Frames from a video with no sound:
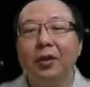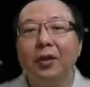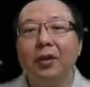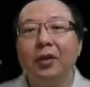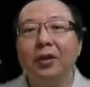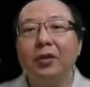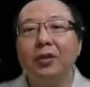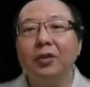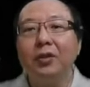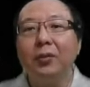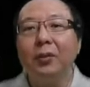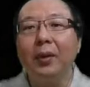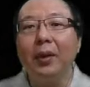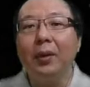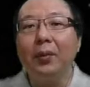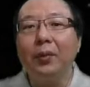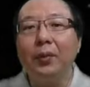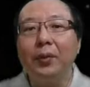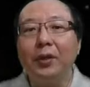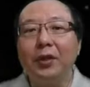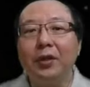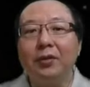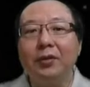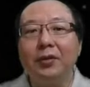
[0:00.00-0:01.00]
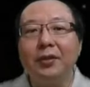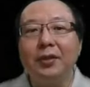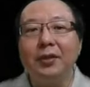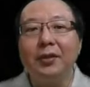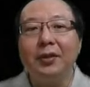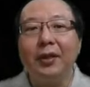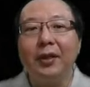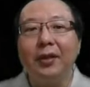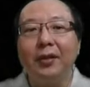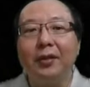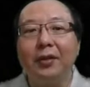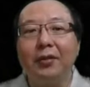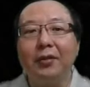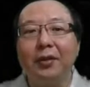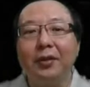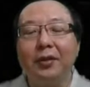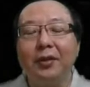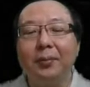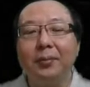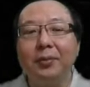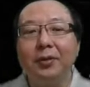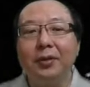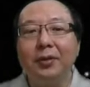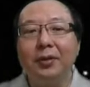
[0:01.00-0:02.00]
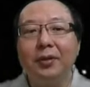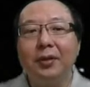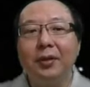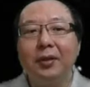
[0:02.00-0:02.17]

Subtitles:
So where will we use these algorithms?